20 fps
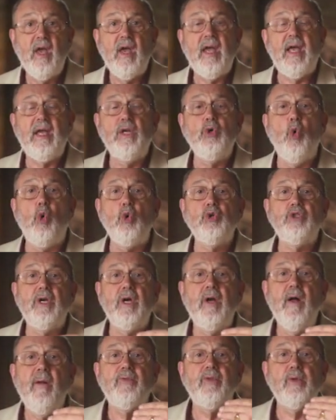in
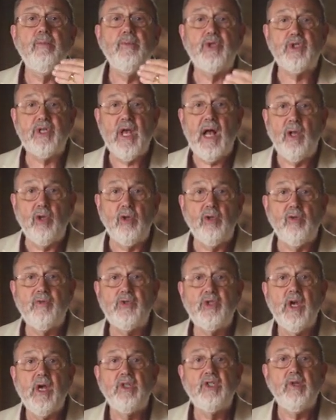order
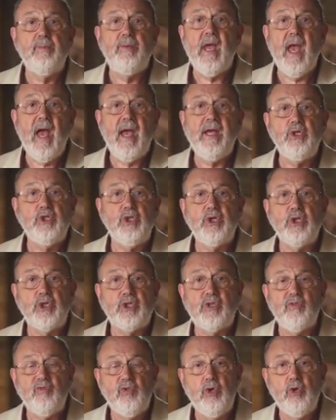themselves to be
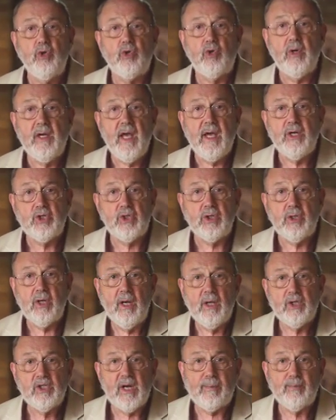agents of new creation,
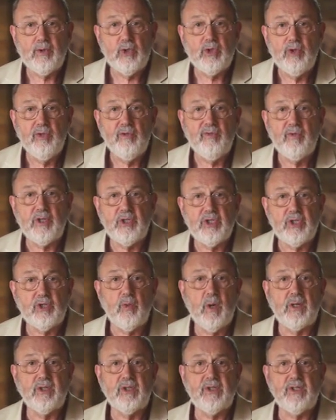chapter 2, verses
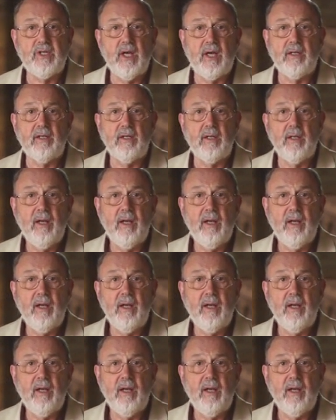1 to 10.